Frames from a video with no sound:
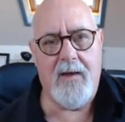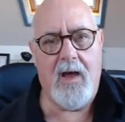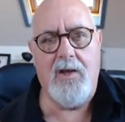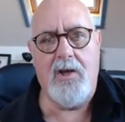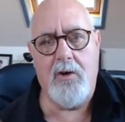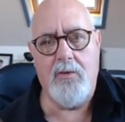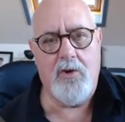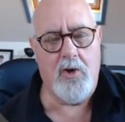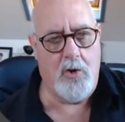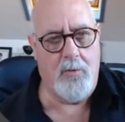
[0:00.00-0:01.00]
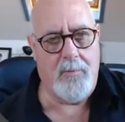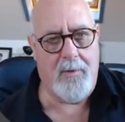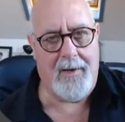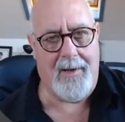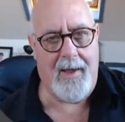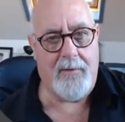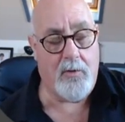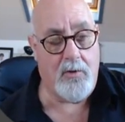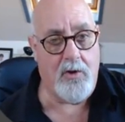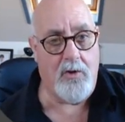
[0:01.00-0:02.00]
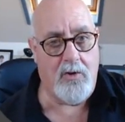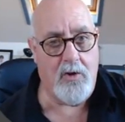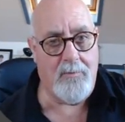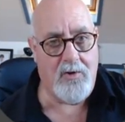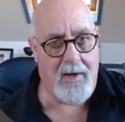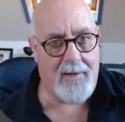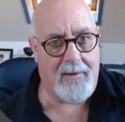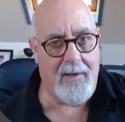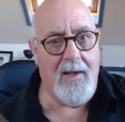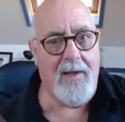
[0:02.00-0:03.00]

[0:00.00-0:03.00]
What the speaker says: a YouTube account or a YouTube channel.